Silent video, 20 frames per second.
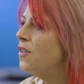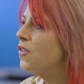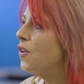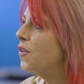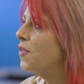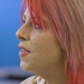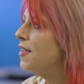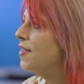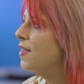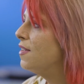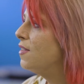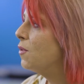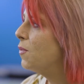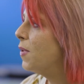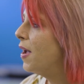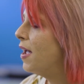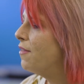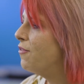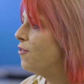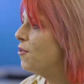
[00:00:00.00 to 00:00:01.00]
So this is a
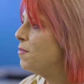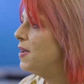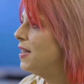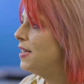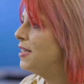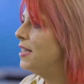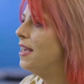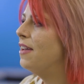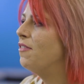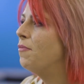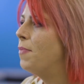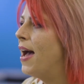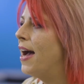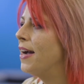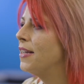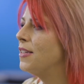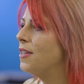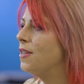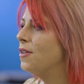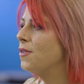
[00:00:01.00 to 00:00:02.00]
way for me to give
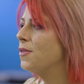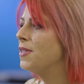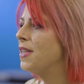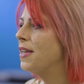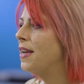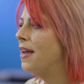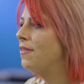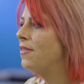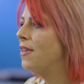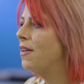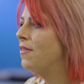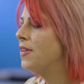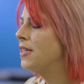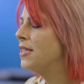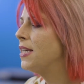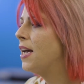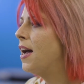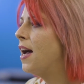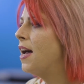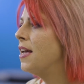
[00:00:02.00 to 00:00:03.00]
back to those that have given
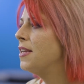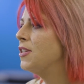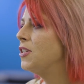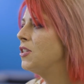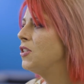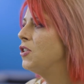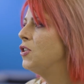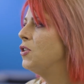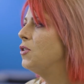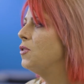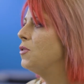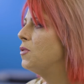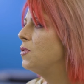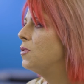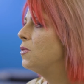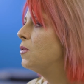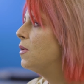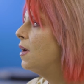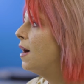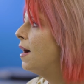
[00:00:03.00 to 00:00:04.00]
to us,
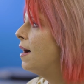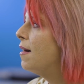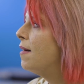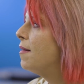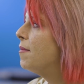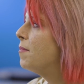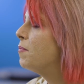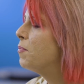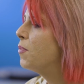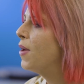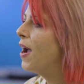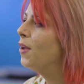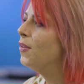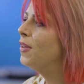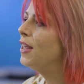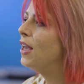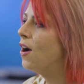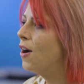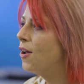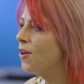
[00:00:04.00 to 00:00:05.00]
to
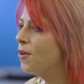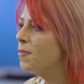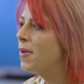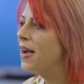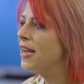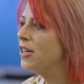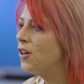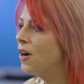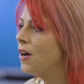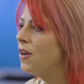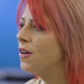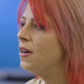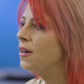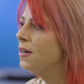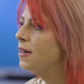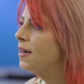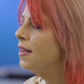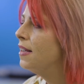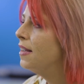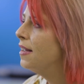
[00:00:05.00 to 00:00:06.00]
proudly honor my
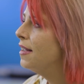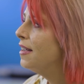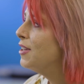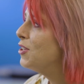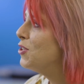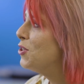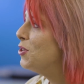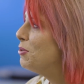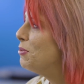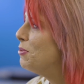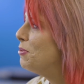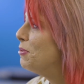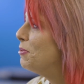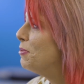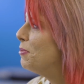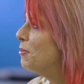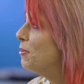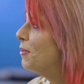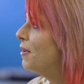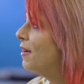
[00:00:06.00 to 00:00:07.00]
daughter,
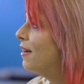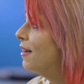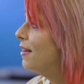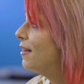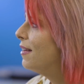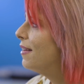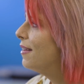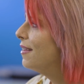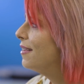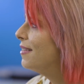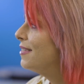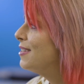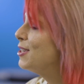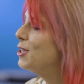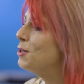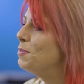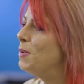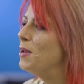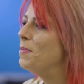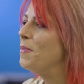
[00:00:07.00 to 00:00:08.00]
to
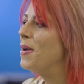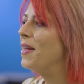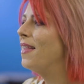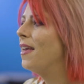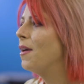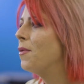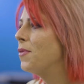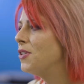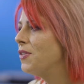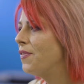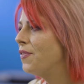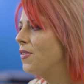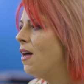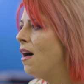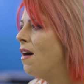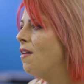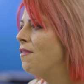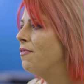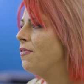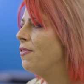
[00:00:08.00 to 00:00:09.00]
speak my language of
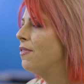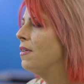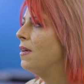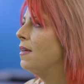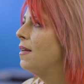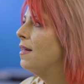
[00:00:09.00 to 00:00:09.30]
love,